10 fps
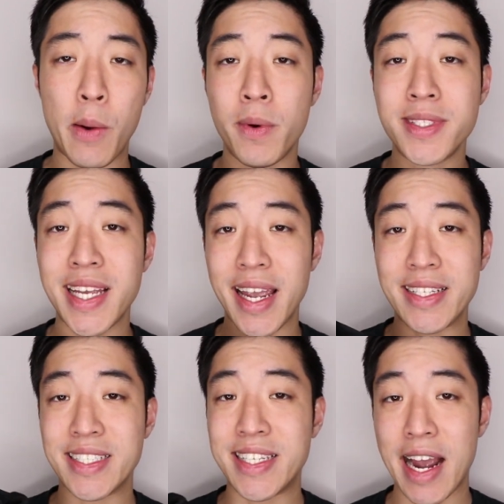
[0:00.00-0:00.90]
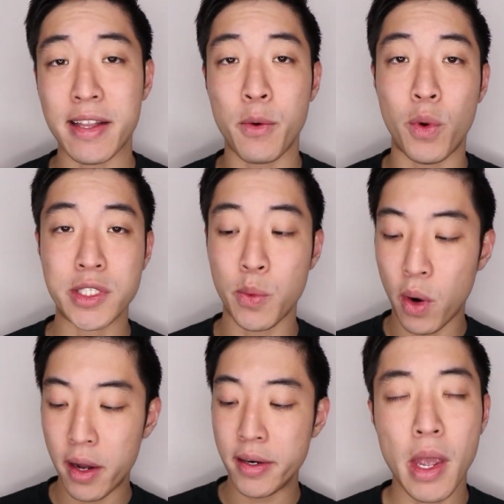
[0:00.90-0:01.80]
I wouldn't say it's exactly
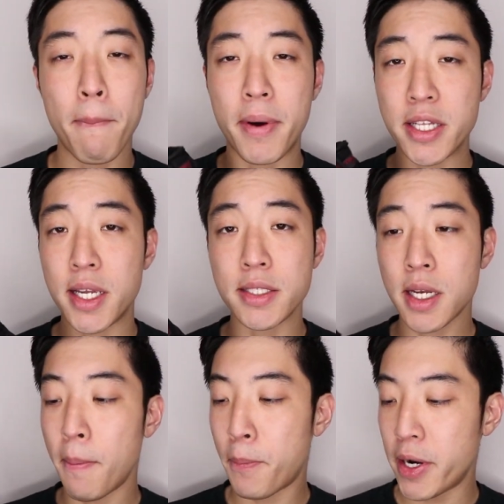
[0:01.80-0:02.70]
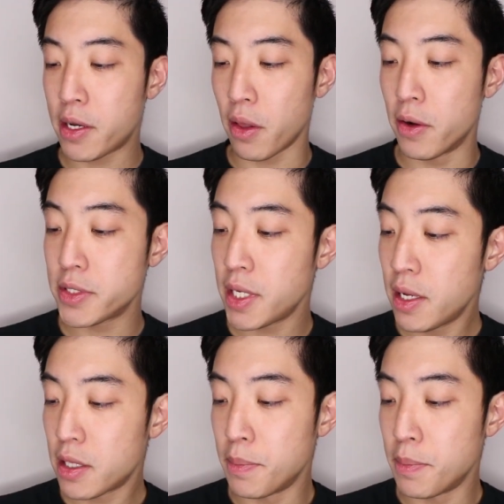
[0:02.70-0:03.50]
one-to-one, but it does come pretty close.